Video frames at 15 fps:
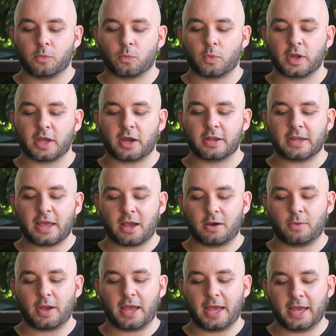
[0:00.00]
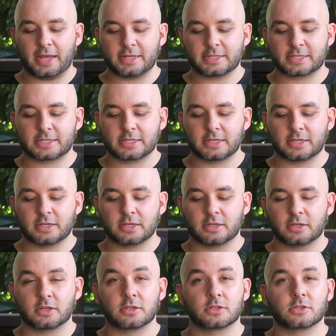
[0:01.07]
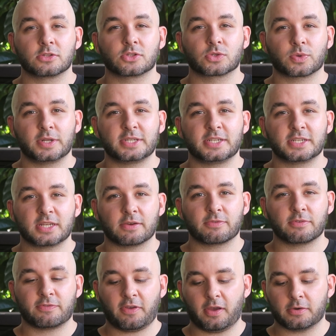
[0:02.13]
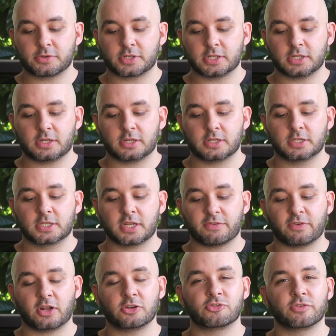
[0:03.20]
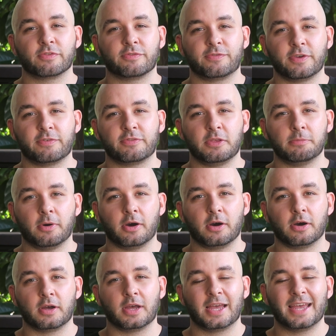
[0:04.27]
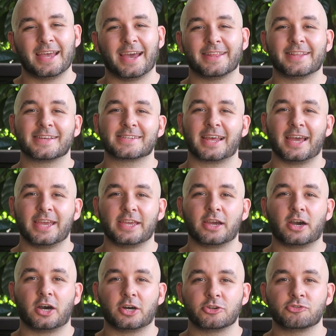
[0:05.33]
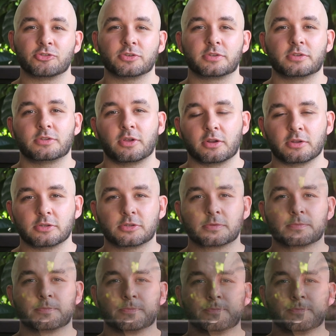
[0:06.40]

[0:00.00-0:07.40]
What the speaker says: We are now at 27,750 baht, and that's $800.